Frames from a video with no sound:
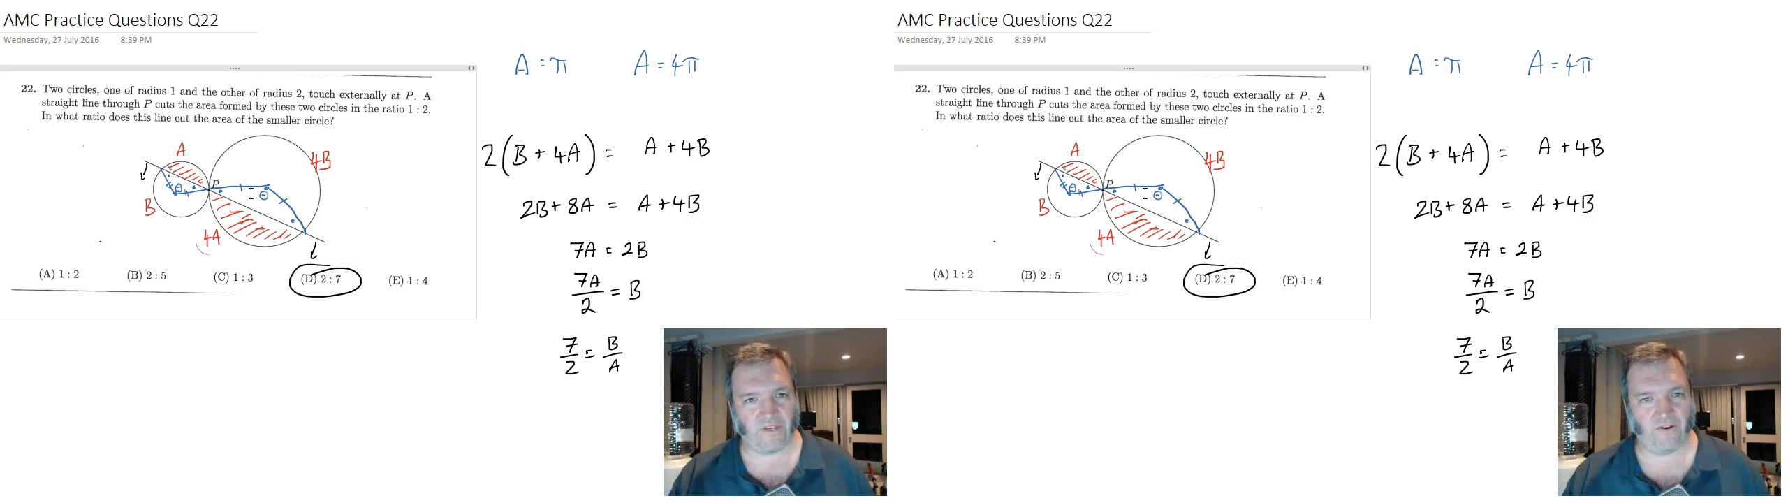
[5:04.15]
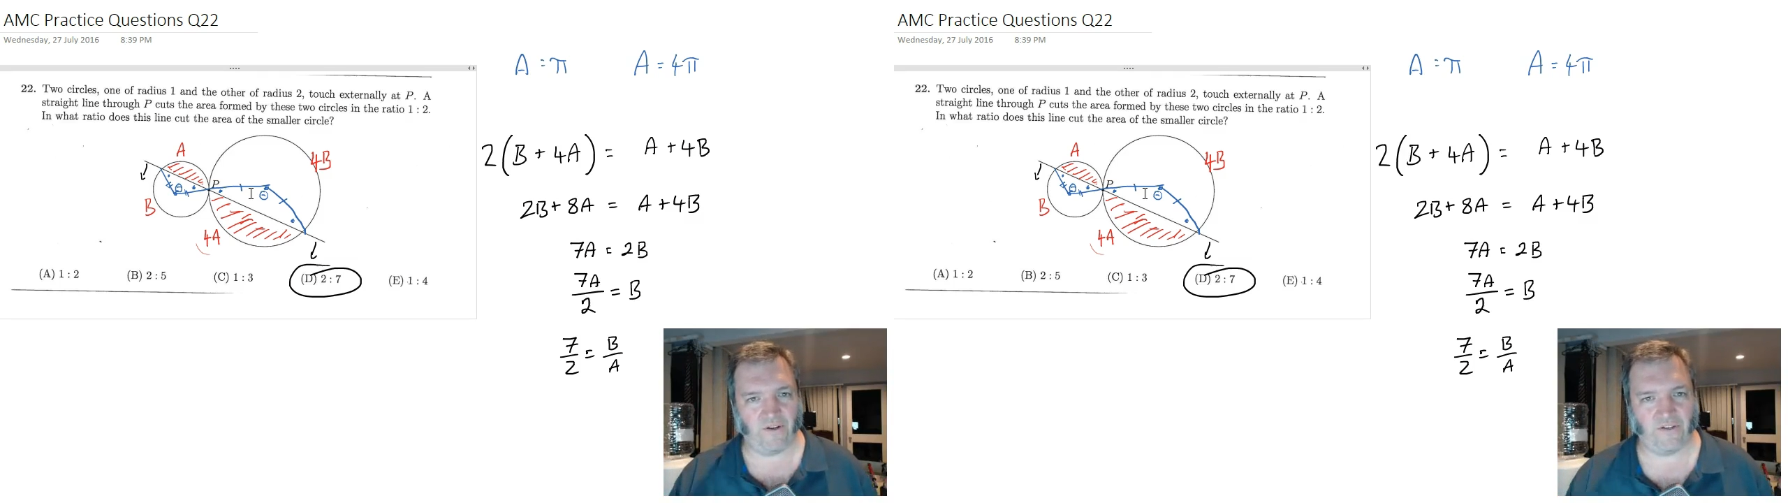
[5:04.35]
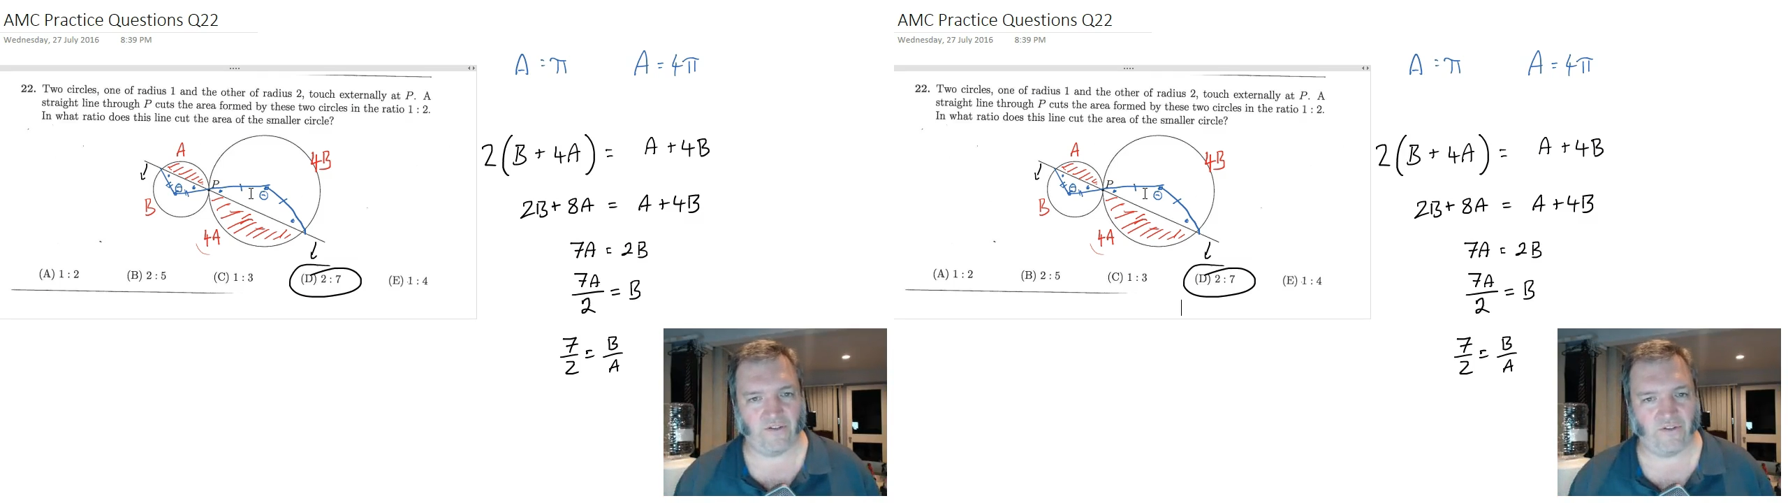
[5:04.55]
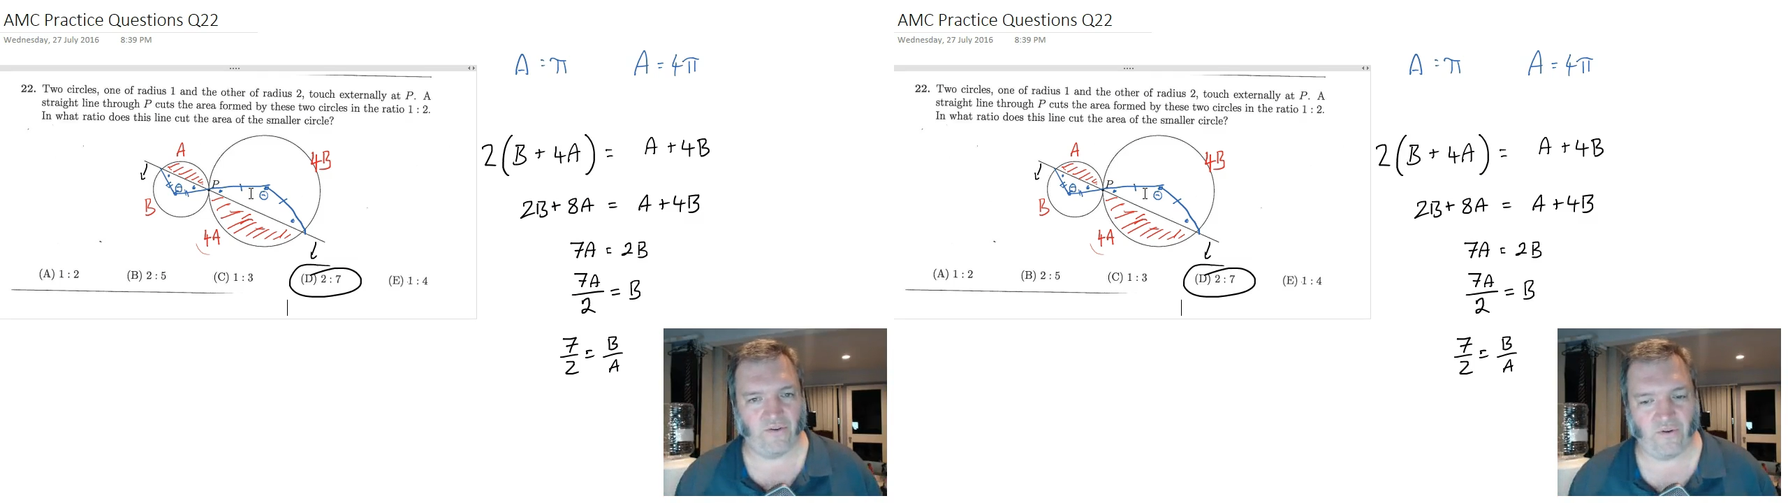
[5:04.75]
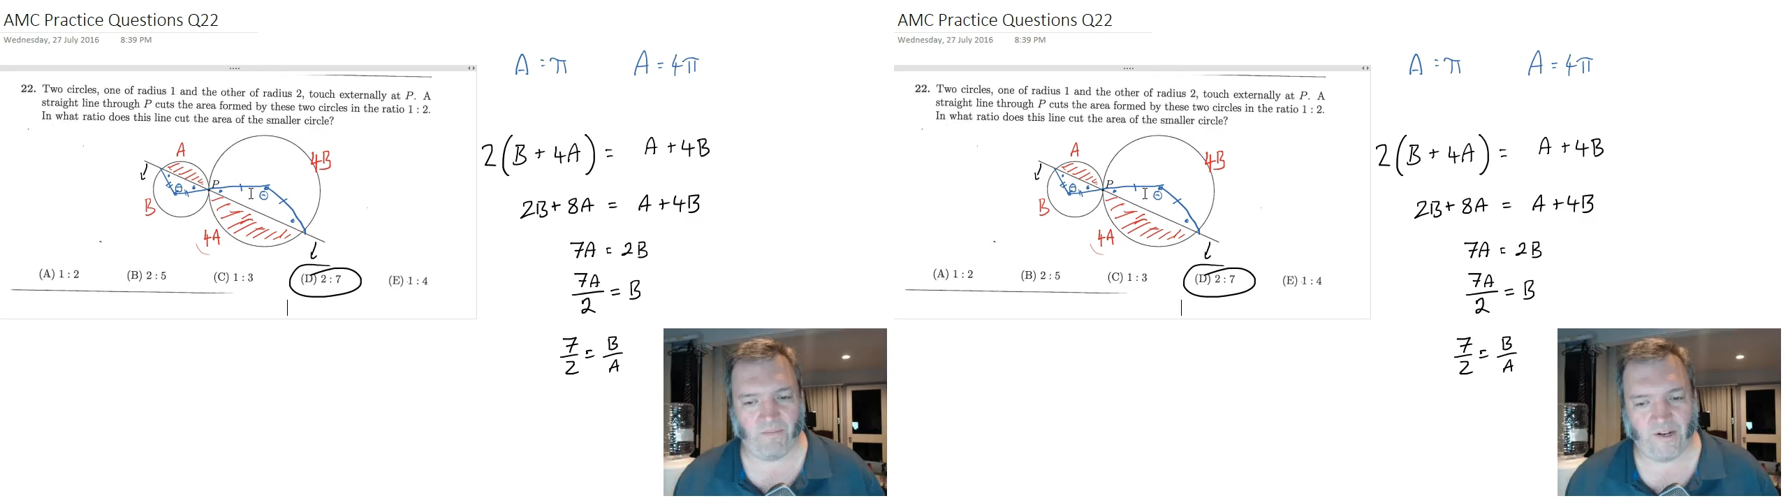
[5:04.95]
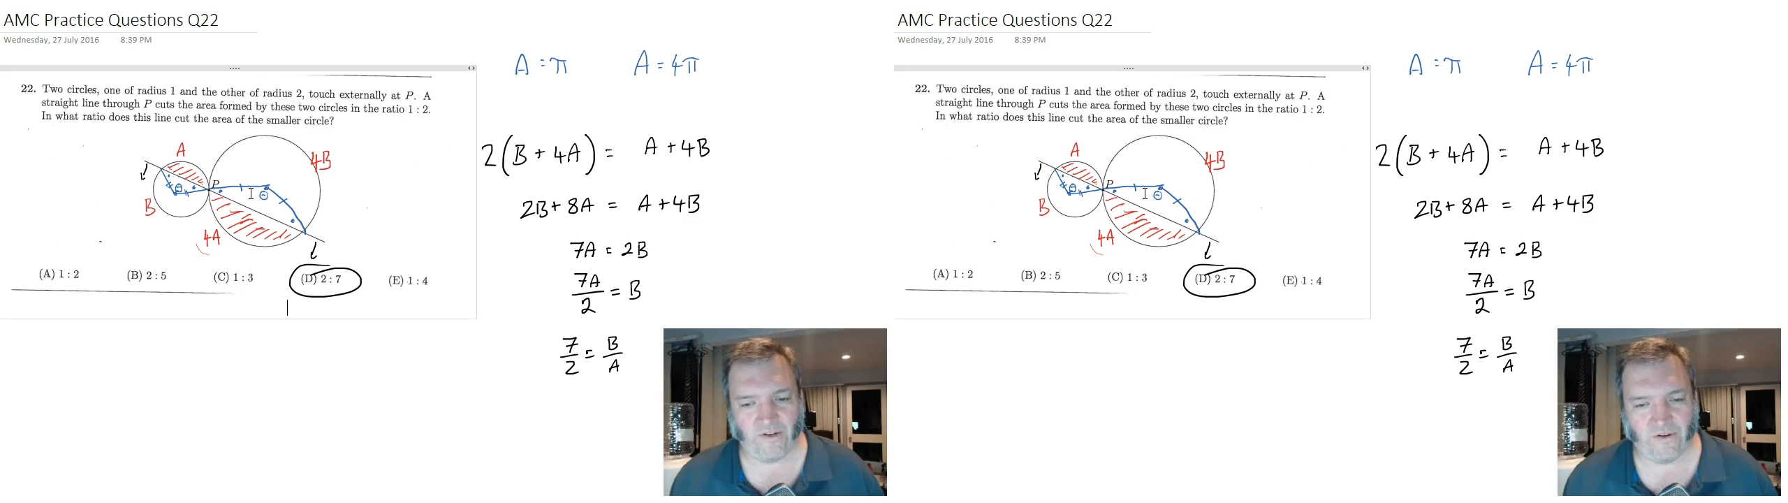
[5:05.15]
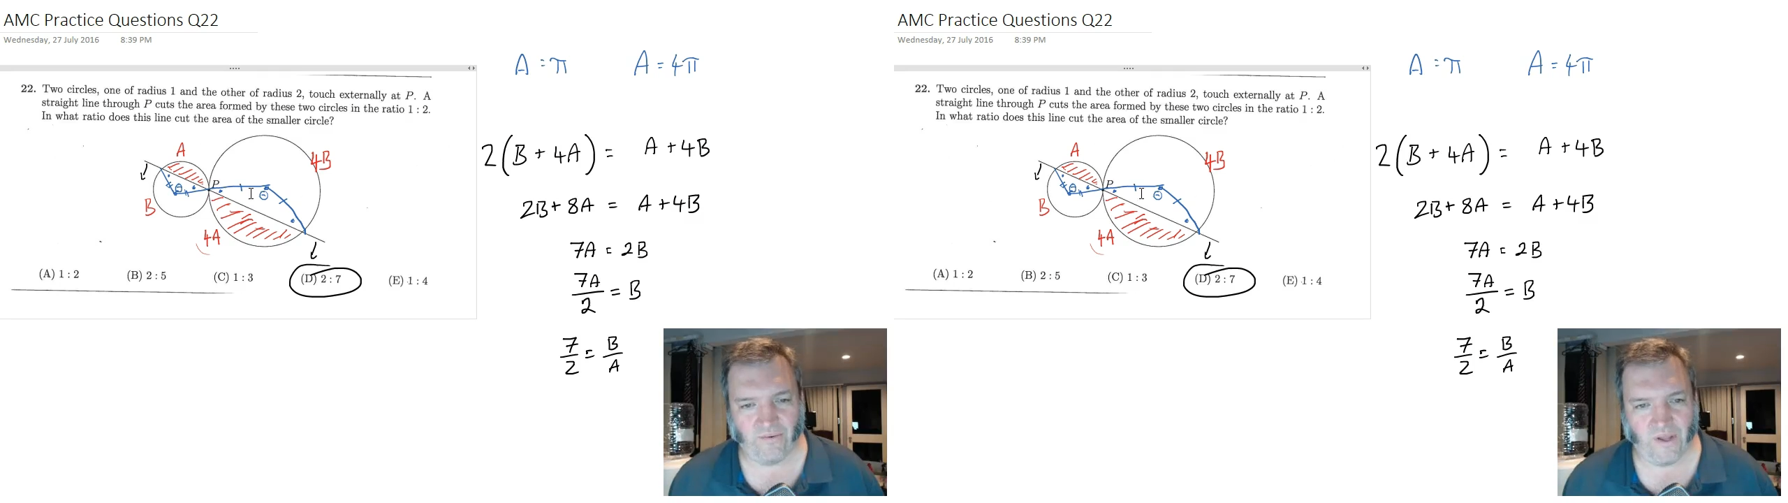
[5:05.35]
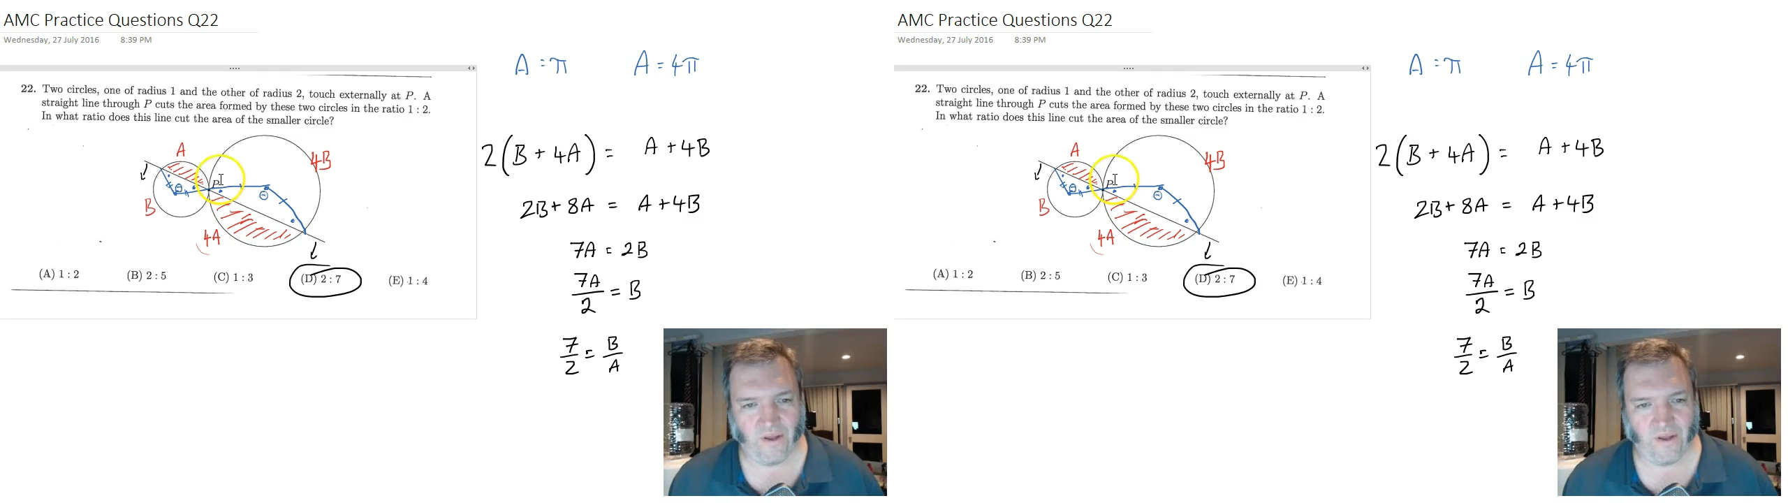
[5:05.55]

areas are two-dimensional.